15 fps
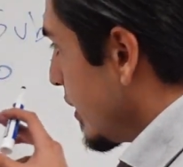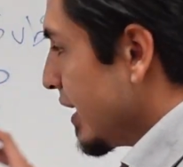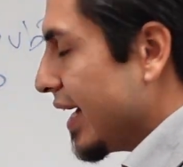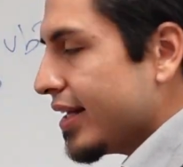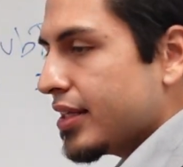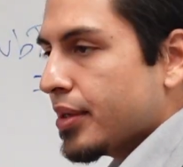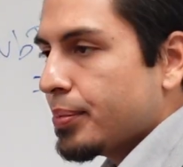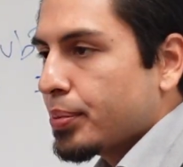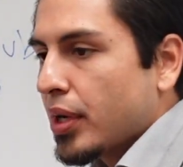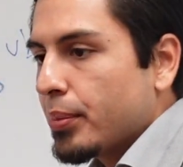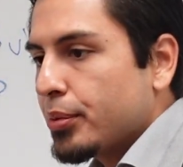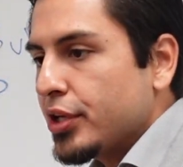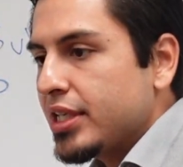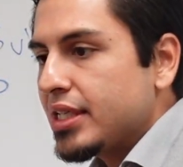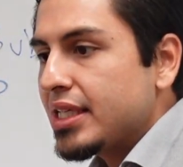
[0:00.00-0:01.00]
The
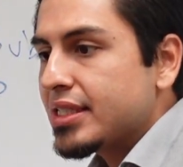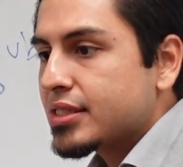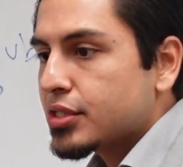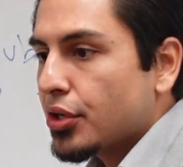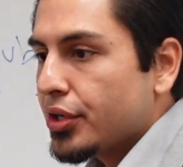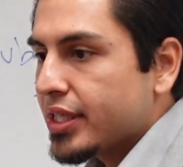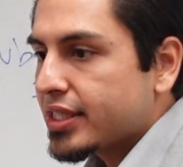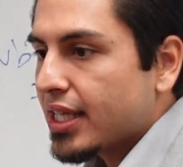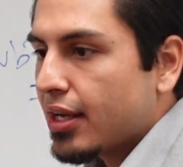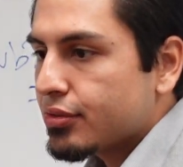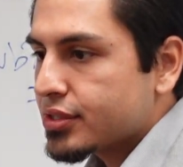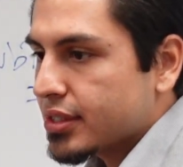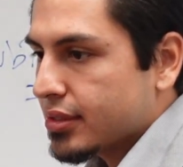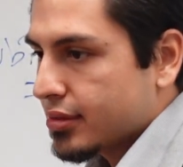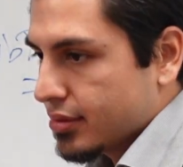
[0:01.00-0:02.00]
property needs
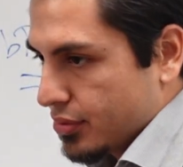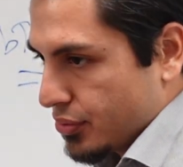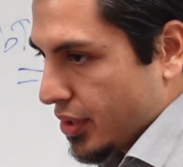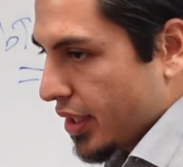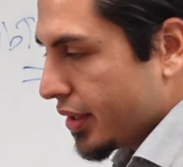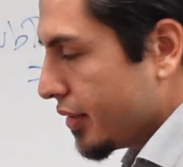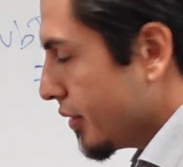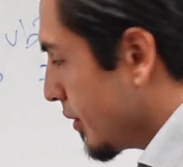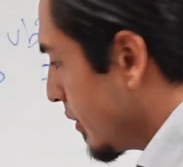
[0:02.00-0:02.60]
$30,000, right?